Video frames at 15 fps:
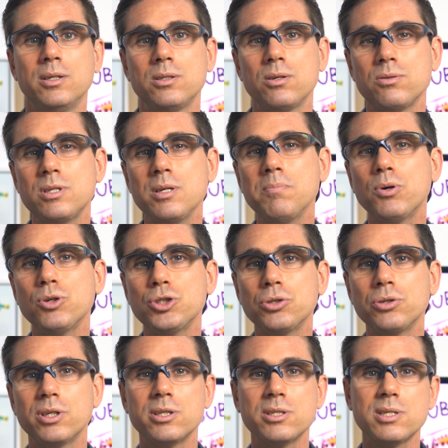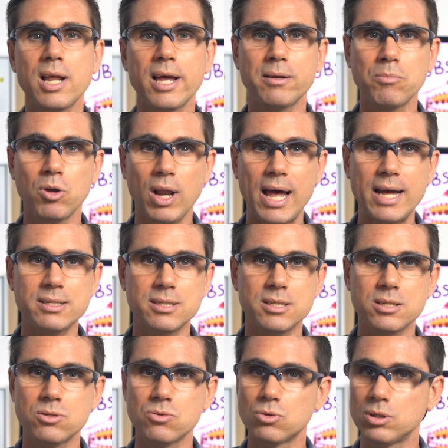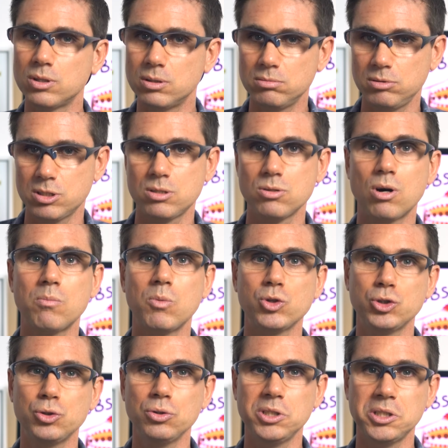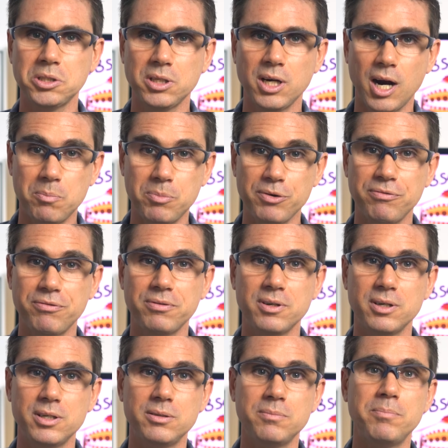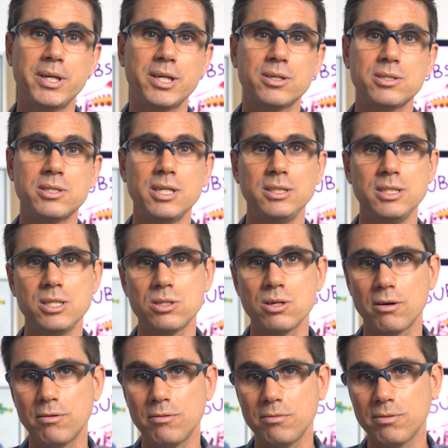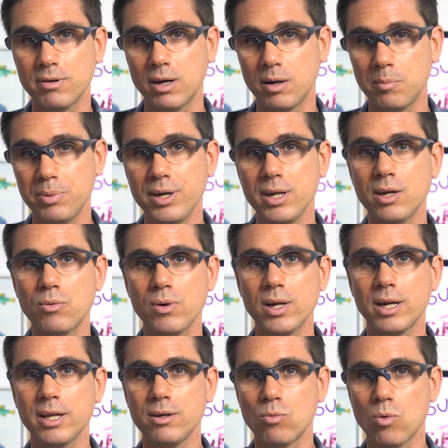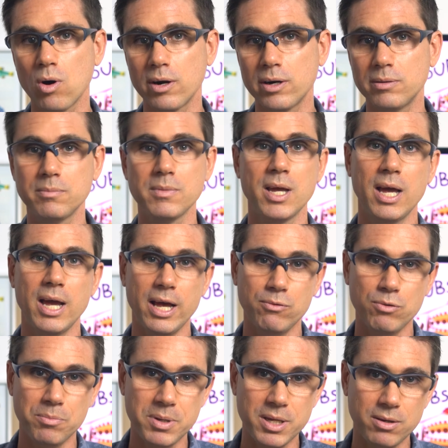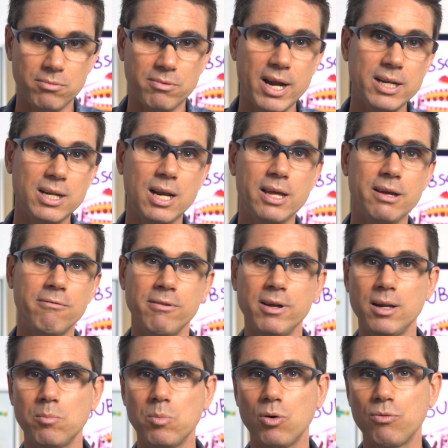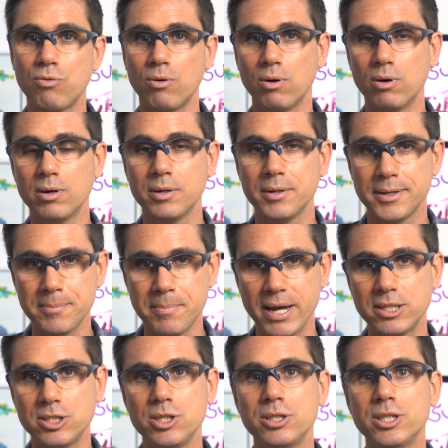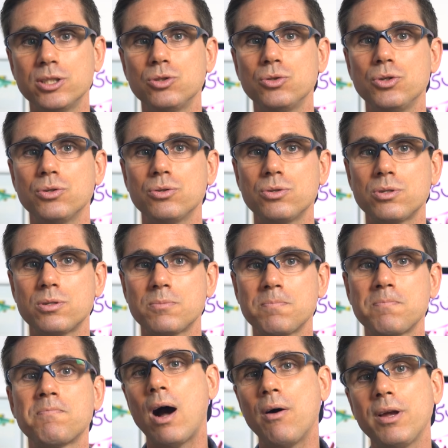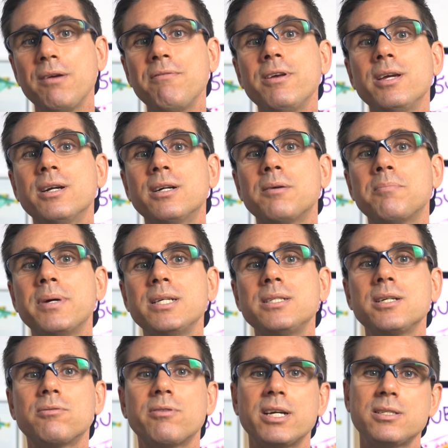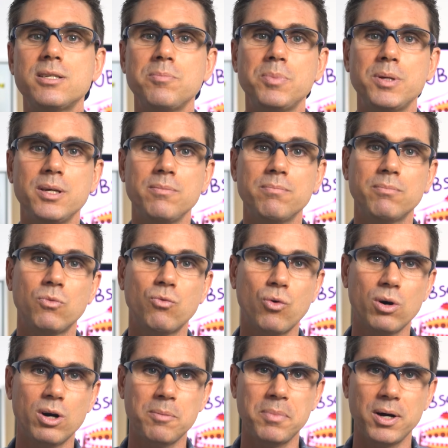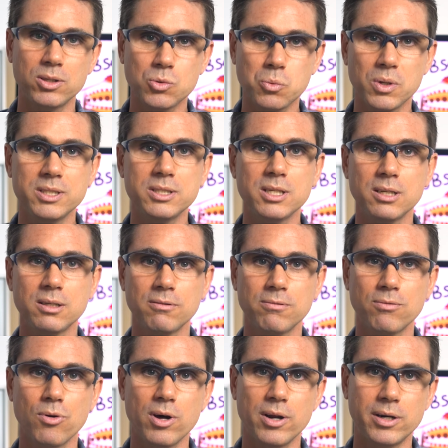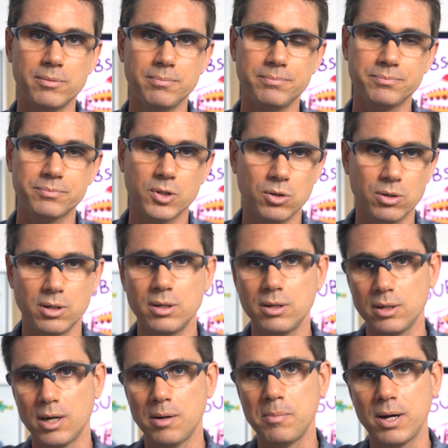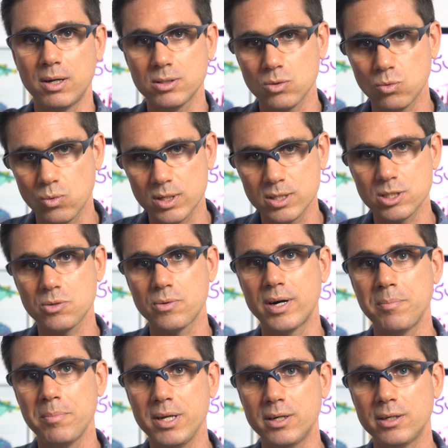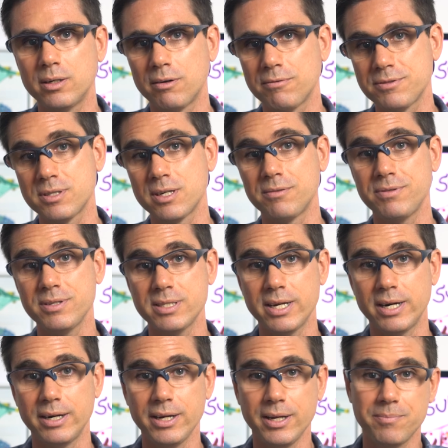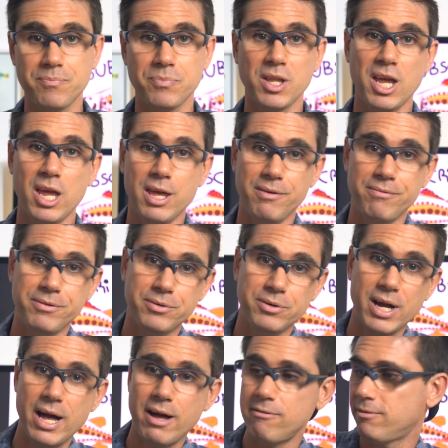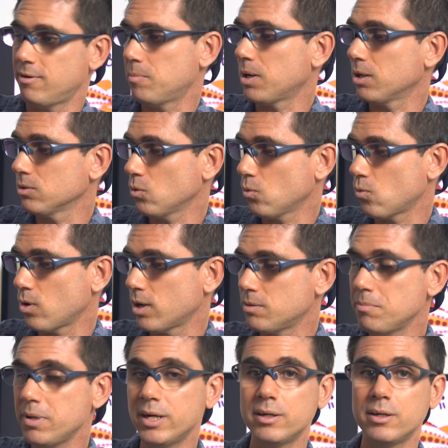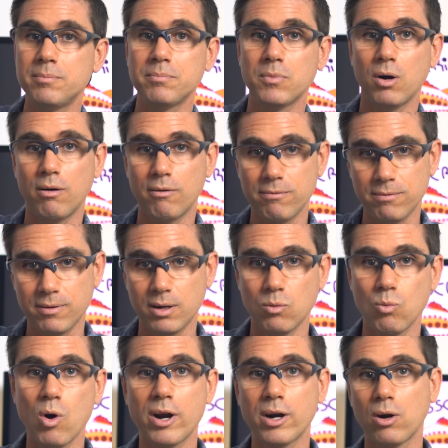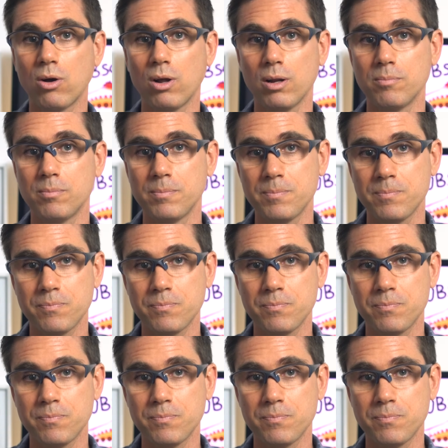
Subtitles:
So simple sugars like molasses or just normal sugar are preferred because they dissolve pretty quickly in water and will be readily available for bacteria to use. I'll give here a basic recipe for about 1 ton of water or about 1 square meter of surface area if you have about 1 meter of water column.